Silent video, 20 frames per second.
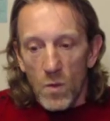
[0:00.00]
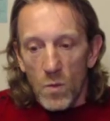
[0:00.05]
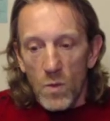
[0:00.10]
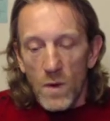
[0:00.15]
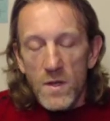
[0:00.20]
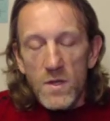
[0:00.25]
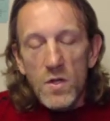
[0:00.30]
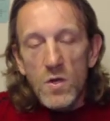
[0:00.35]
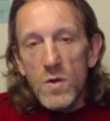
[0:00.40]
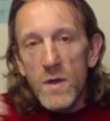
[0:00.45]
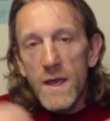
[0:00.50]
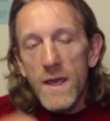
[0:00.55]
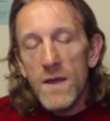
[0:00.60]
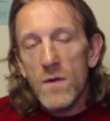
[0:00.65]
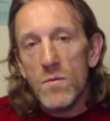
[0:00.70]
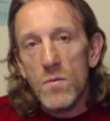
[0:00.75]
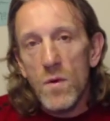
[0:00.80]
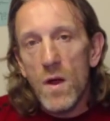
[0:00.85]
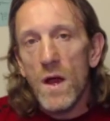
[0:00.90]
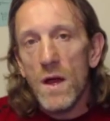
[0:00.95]
when you
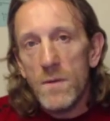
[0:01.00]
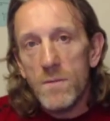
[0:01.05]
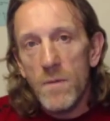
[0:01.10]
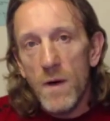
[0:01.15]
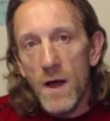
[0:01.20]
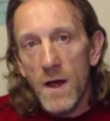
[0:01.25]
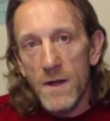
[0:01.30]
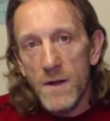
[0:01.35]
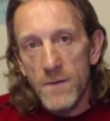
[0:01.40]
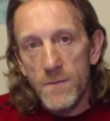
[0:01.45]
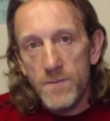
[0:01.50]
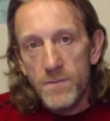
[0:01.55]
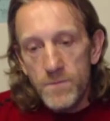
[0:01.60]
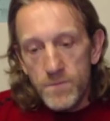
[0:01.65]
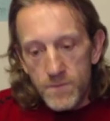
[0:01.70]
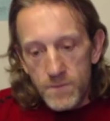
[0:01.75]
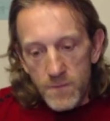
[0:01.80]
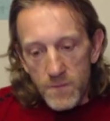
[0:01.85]
hit rock bottom,